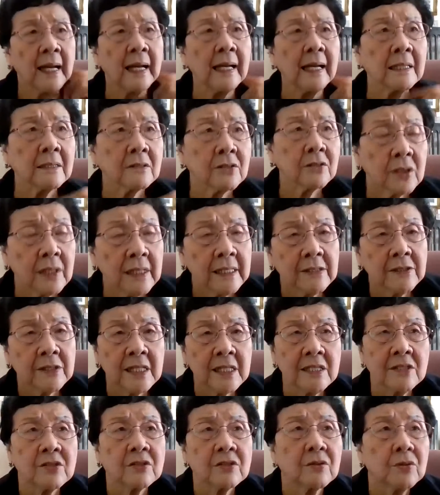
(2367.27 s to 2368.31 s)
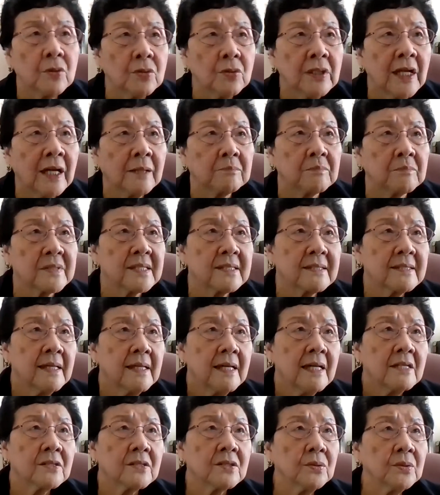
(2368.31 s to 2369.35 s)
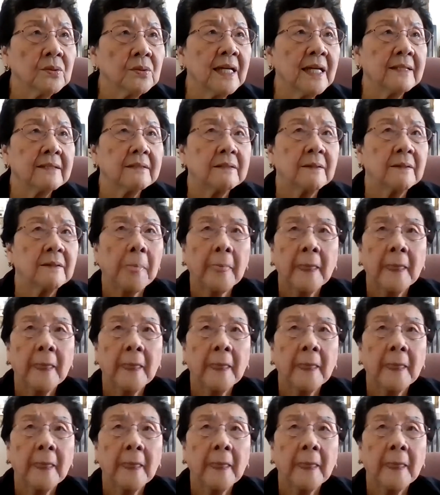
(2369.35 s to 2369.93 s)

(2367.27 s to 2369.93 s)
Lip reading: actually teach grown-ups so that